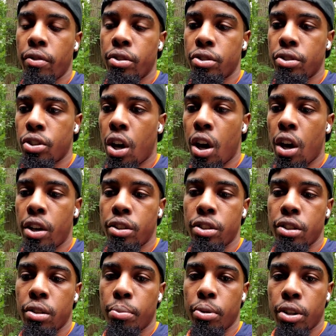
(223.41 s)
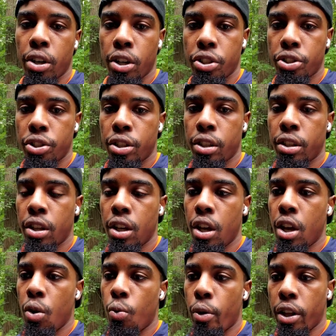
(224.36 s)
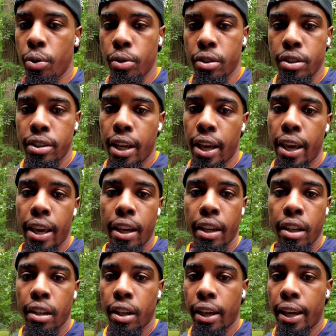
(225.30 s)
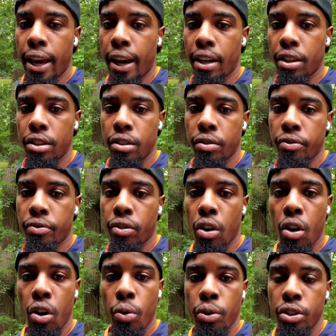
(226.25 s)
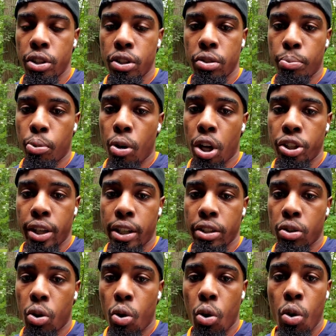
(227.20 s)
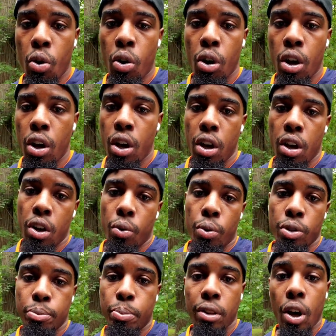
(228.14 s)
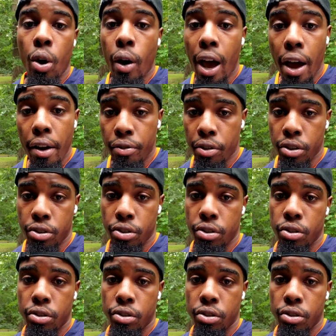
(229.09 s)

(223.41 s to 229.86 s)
songs and the production and what he was saying and the cadence and the flow and just the project as a whole was below average.